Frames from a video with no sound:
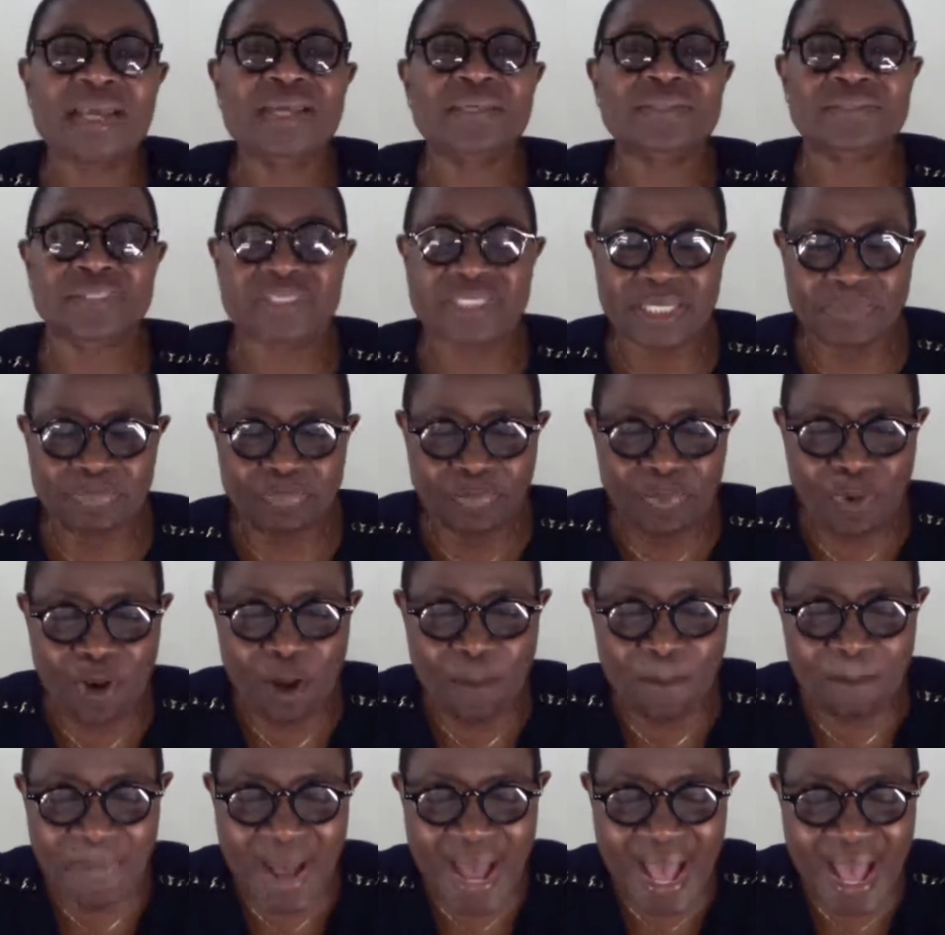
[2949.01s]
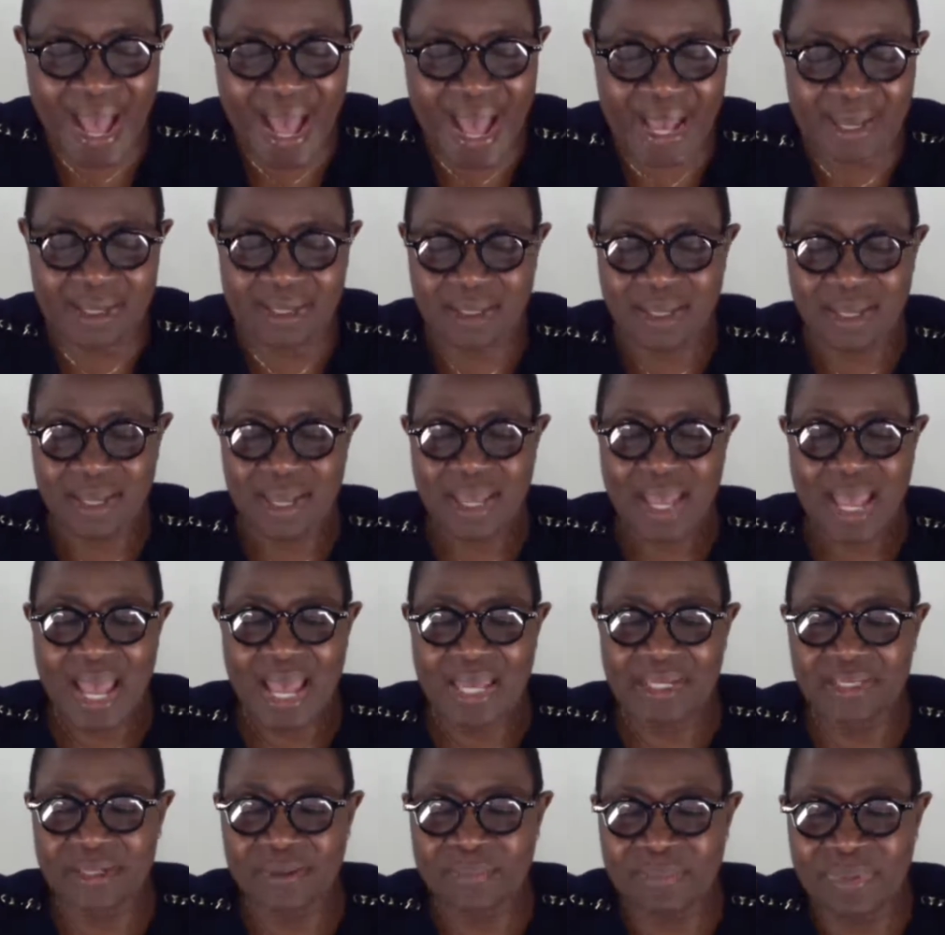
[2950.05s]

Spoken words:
Ziploc bag, and